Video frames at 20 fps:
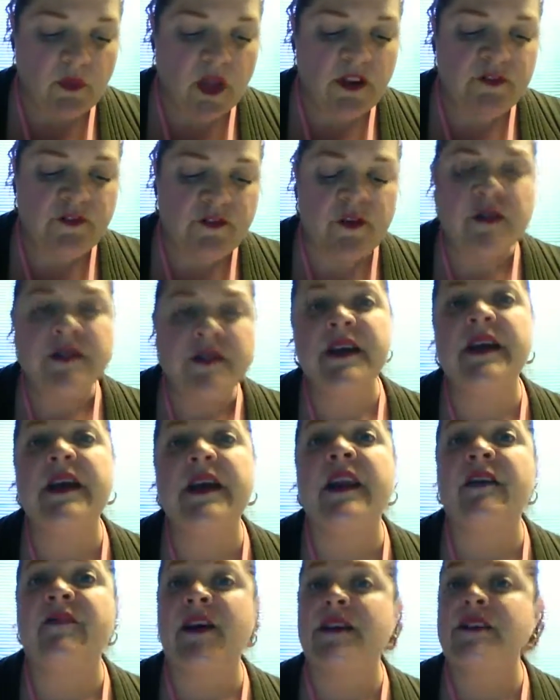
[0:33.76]
the first thing,
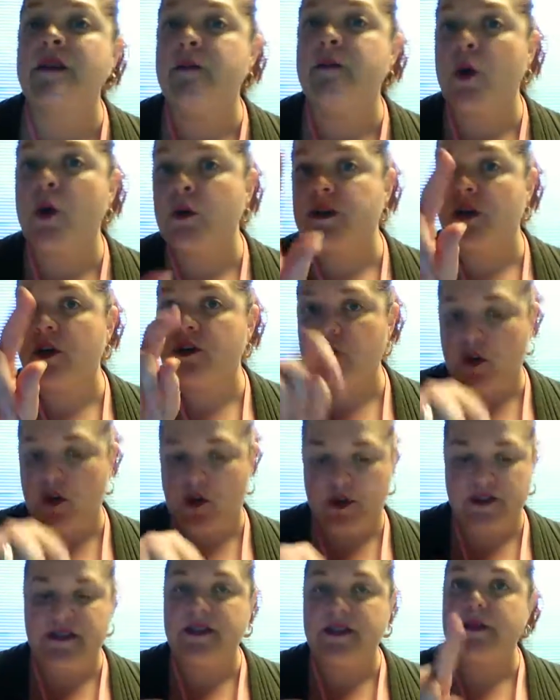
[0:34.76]
and I've got some notes here, so you're
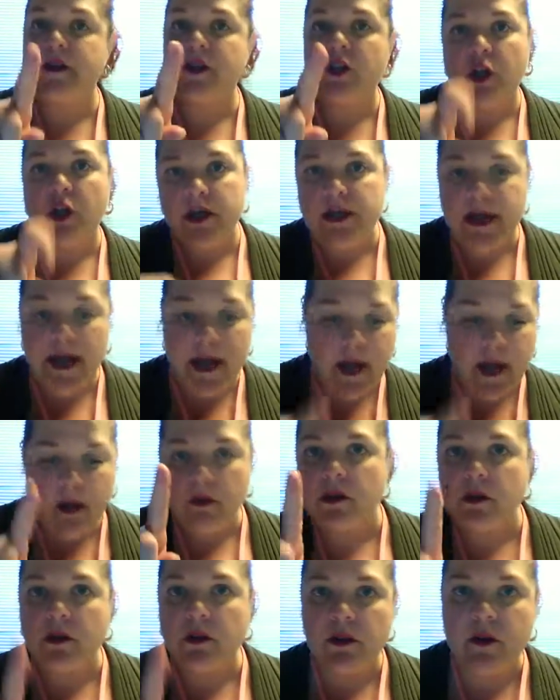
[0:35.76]
going to see me looking
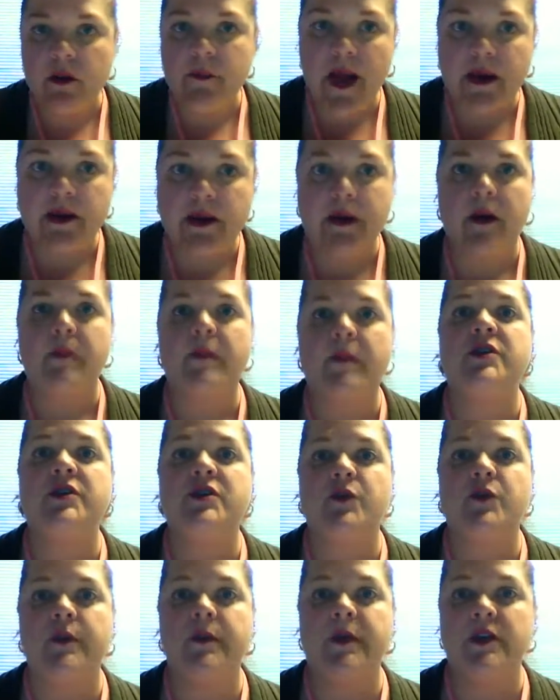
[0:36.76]
down and looking back up. I
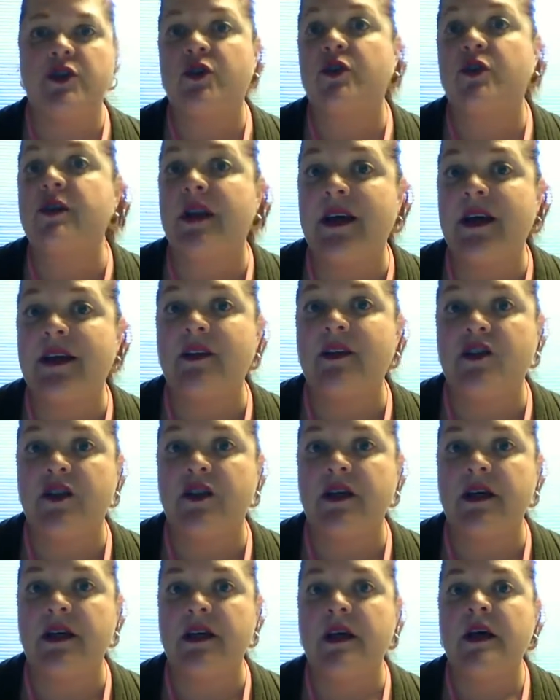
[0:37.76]
just want to make sure that I get
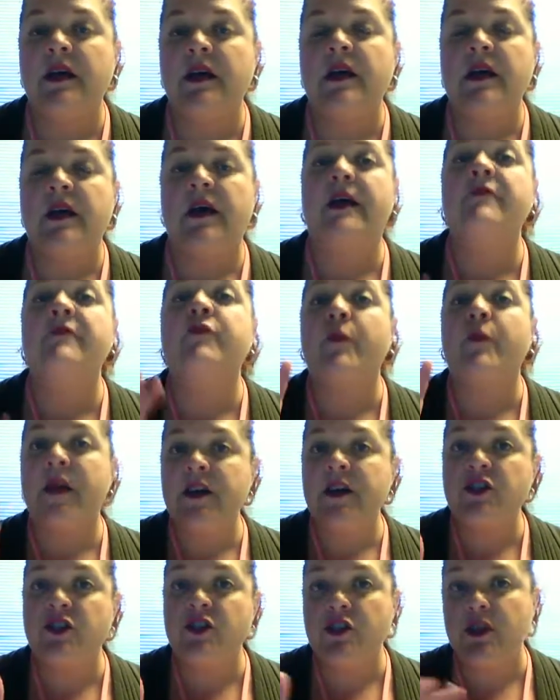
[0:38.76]
the
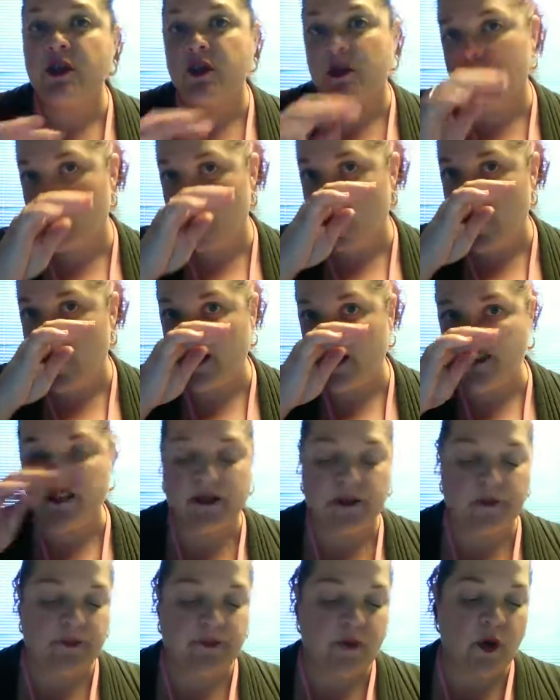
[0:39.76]
information to you
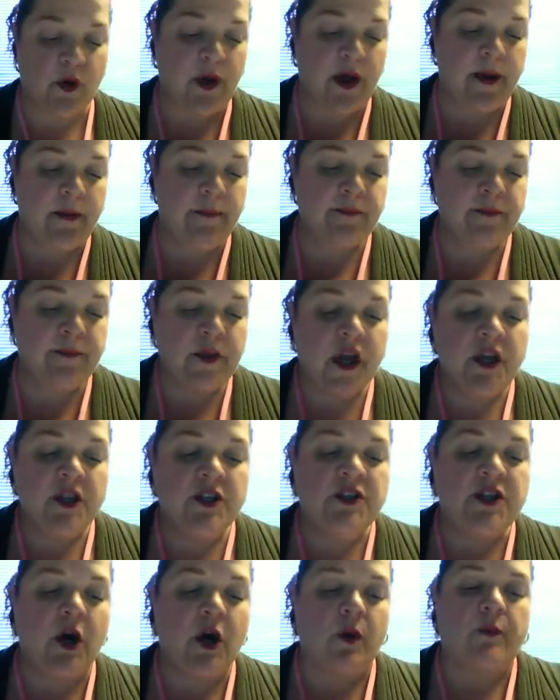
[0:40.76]
correctly, okay?
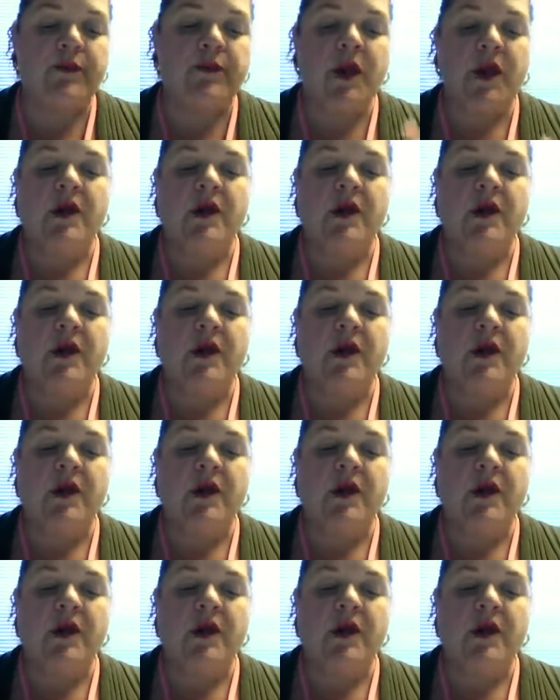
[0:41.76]
So,